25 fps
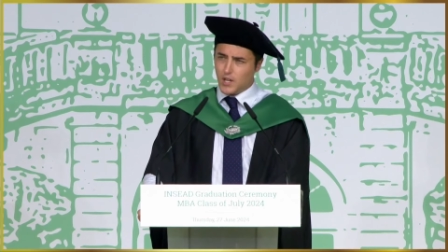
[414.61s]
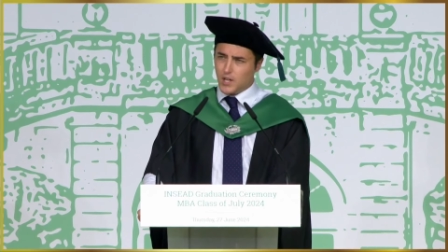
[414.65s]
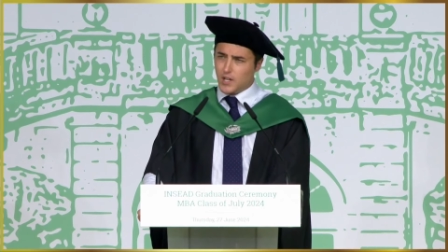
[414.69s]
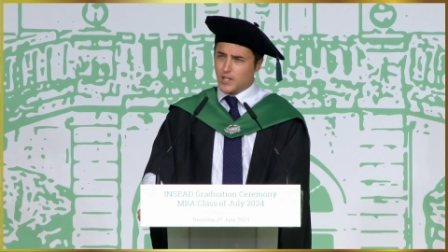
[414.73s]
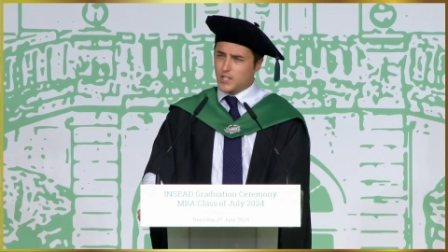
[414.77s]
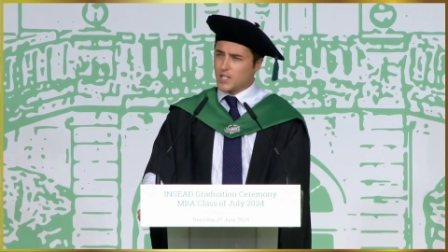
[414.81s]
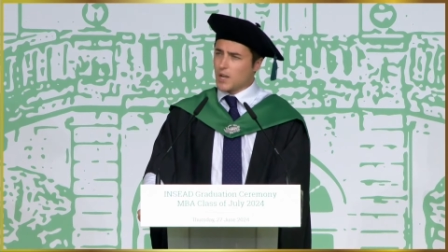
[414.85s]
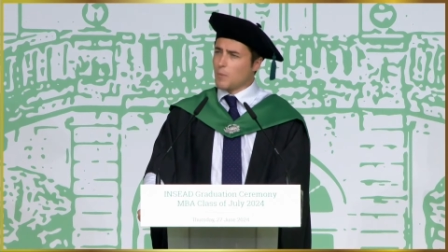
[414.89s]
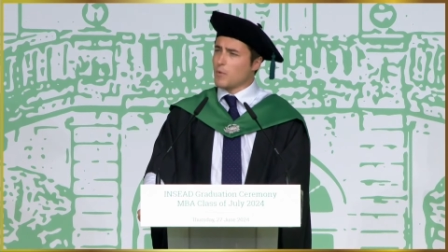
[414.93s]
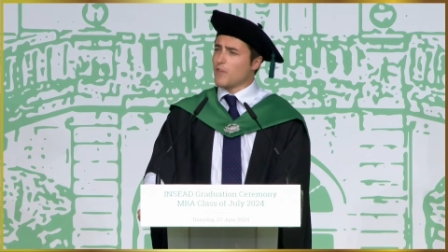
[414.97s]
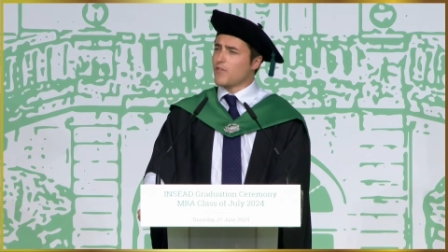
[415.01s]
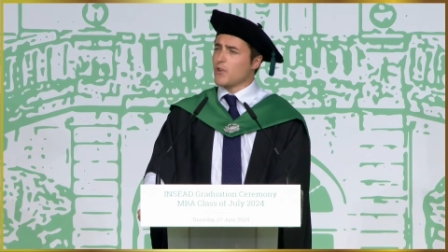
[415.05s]

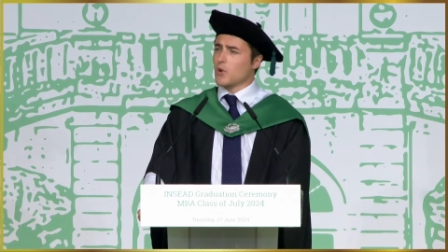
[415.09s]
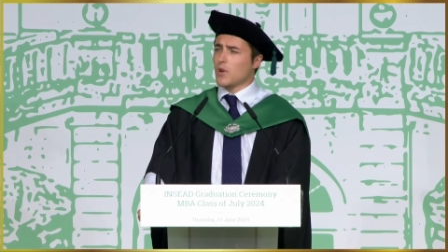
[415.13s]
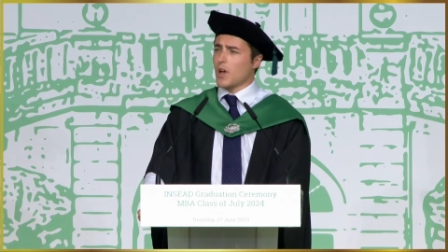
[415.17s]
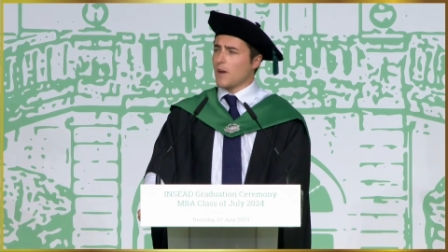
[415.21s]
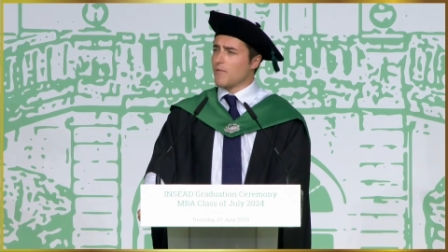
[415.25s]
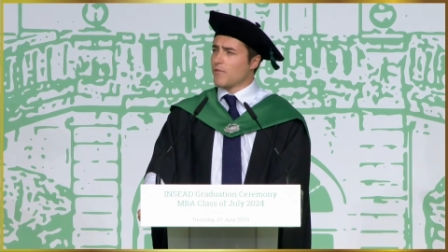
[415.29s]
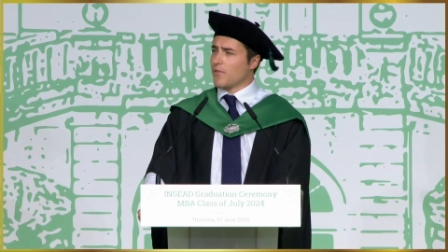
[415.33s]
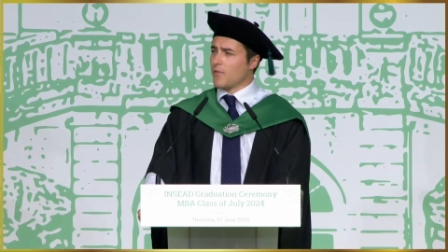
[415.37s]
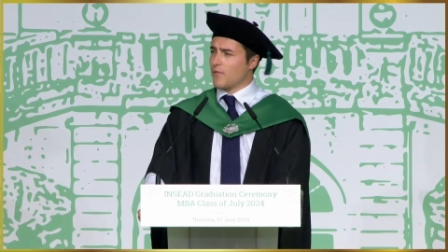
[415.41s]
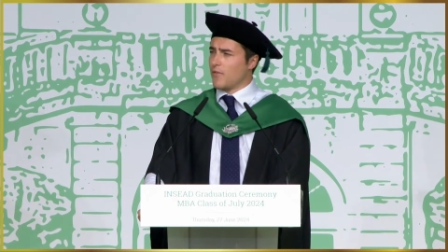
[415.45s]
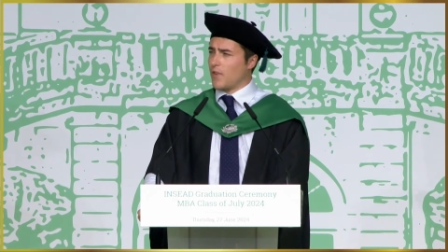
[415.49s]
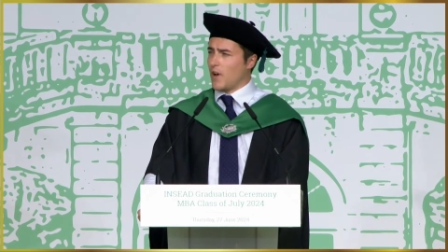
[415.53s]
Some of you come
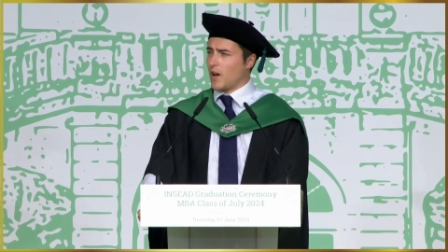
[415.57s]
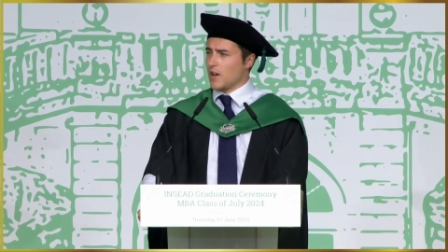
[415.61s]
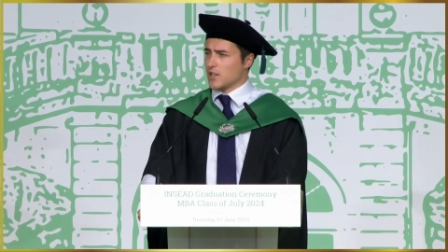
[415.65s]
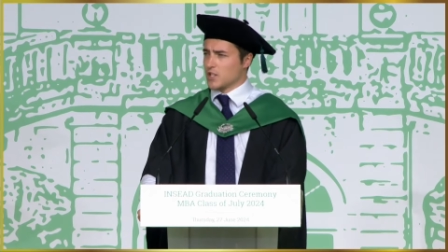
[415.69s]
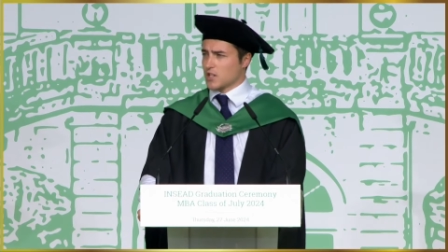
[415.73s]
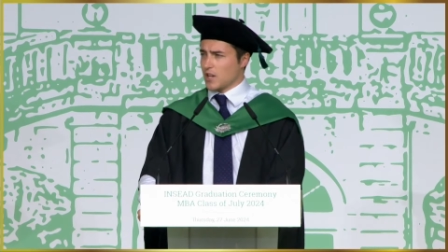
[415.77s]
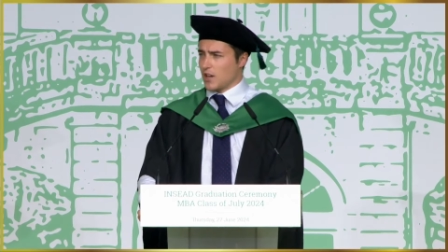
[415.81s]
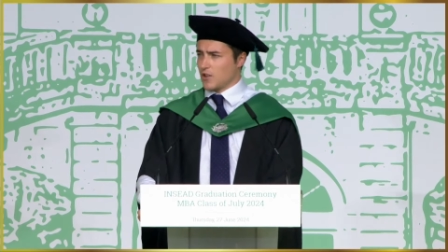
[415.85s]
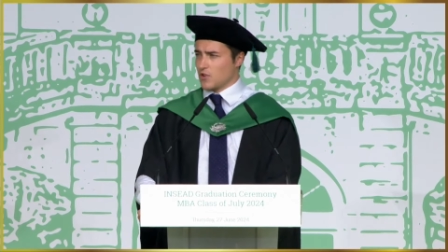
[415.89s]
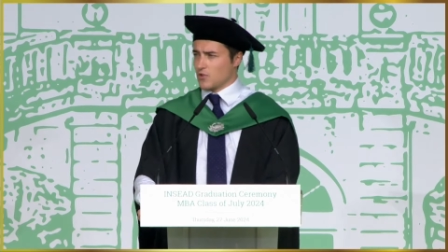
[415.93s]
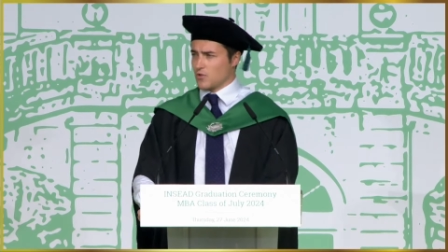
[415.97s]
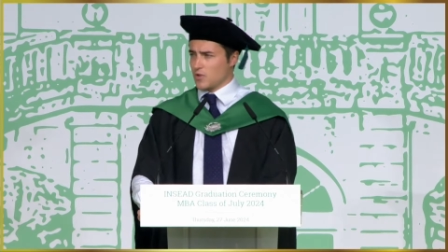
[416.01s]
from
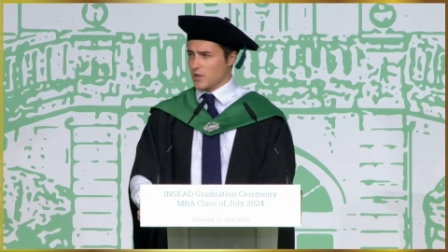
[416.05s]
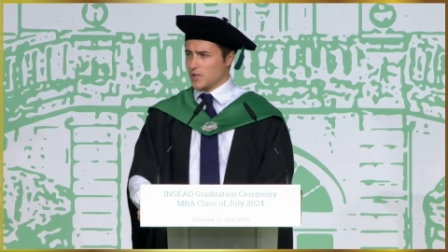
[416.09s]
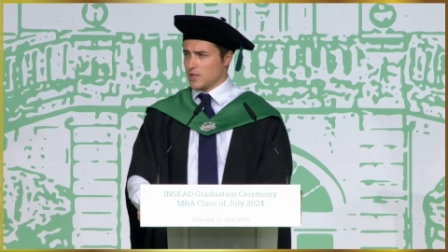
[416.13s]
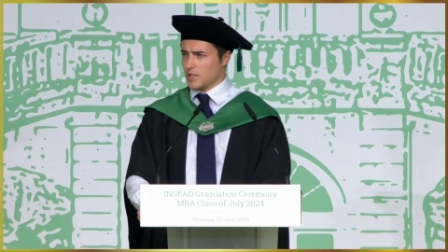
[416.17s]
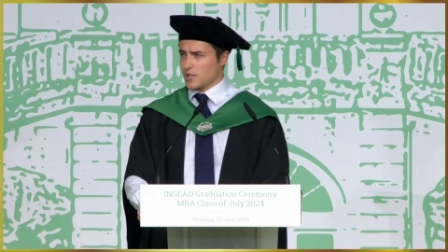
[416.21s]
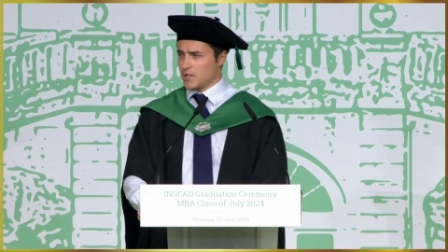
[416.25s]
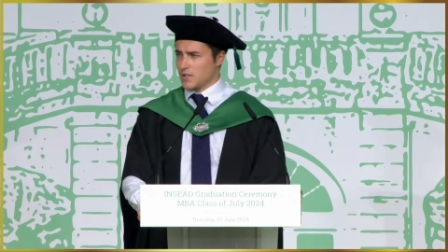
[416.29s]
vast countries,